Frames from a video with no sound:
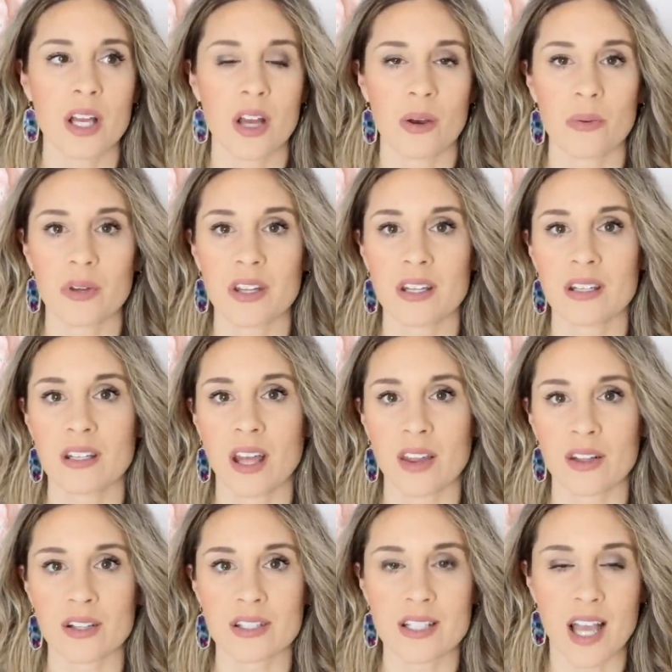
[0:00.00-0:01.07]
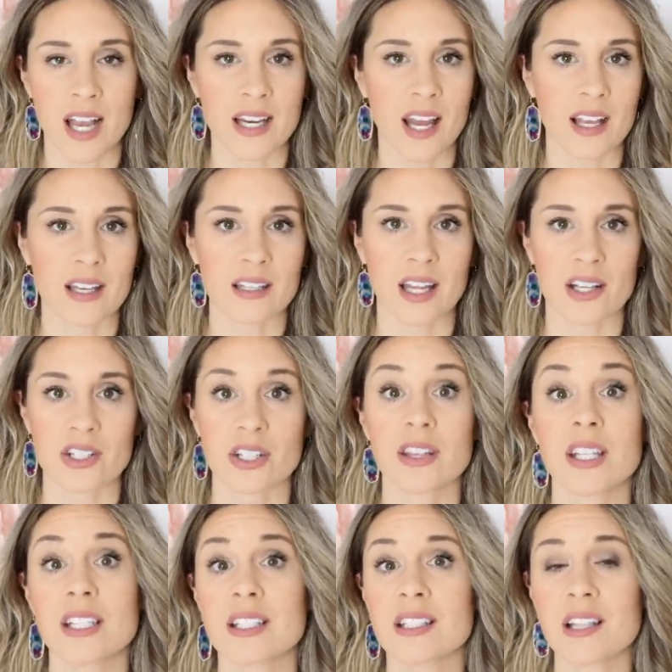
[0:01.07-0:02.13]
with another tie-dye collection
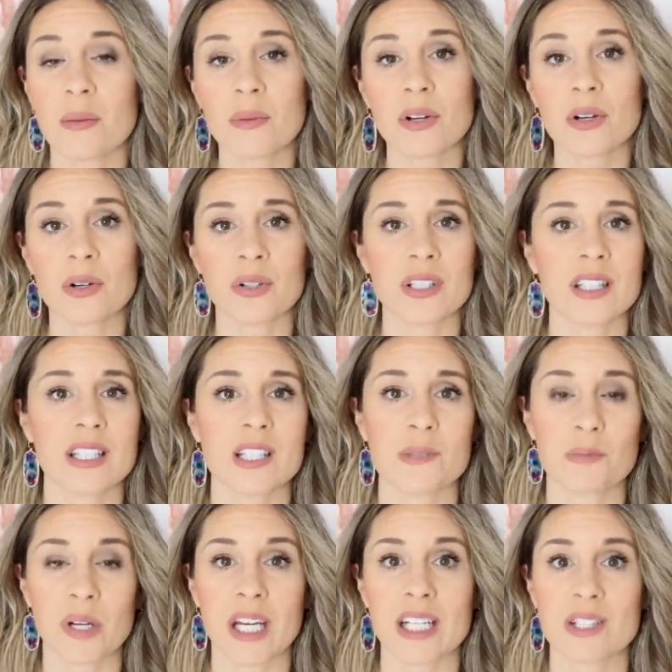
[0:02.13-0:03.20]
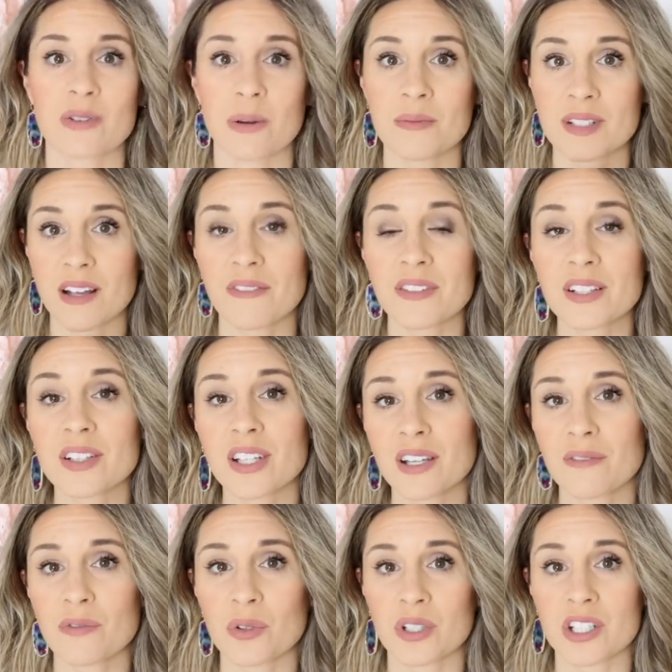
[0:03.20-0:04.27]
this summer or in the spring, so I'm definitely
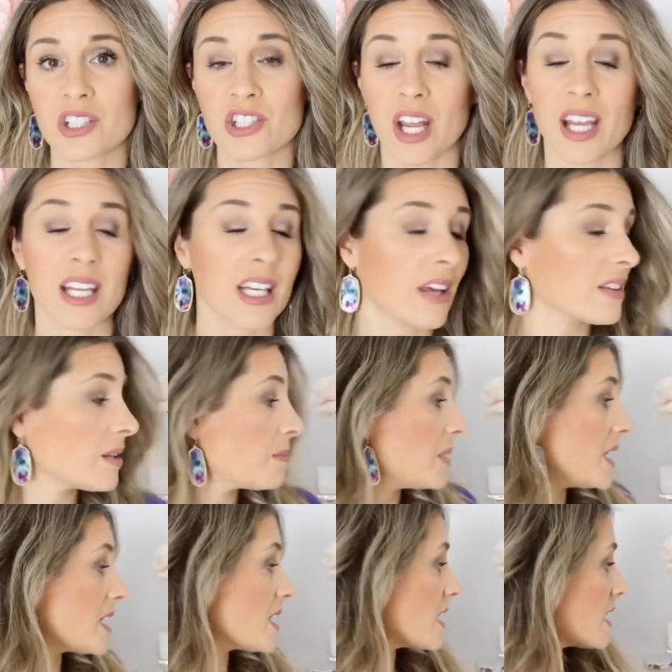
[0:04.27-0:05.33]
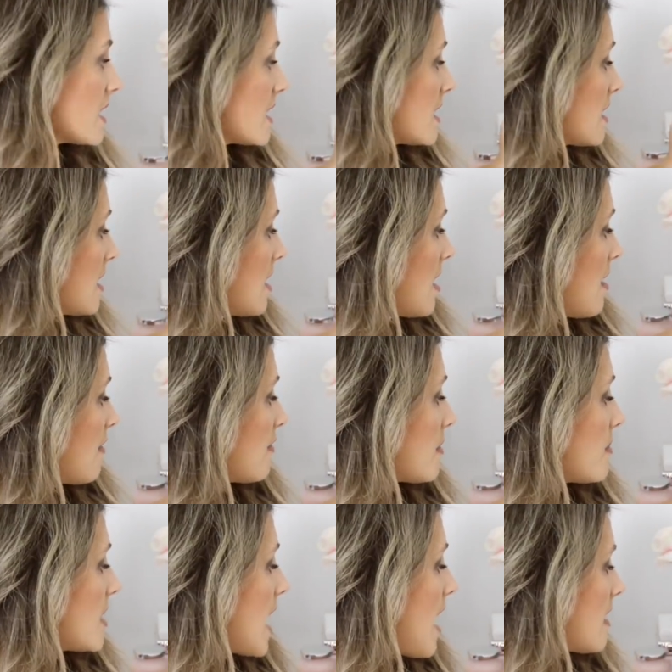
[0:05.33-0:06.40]
looking forward to checking out the pieces
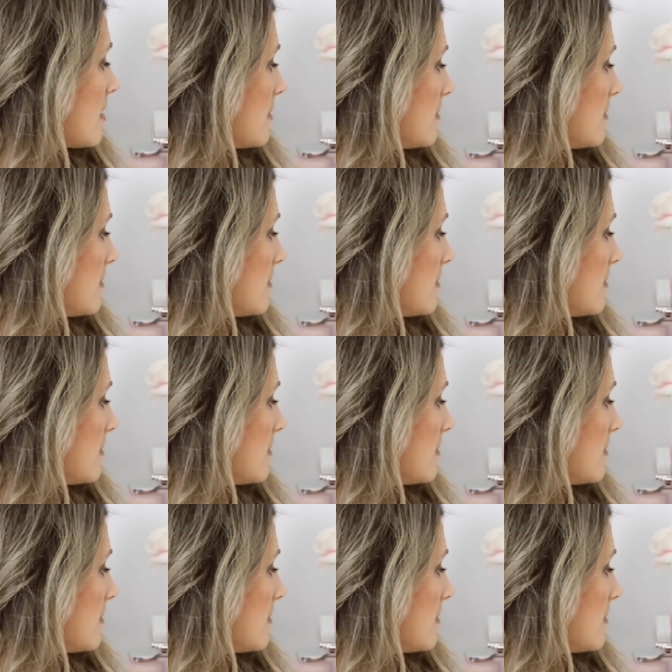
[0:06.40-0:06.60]
from that.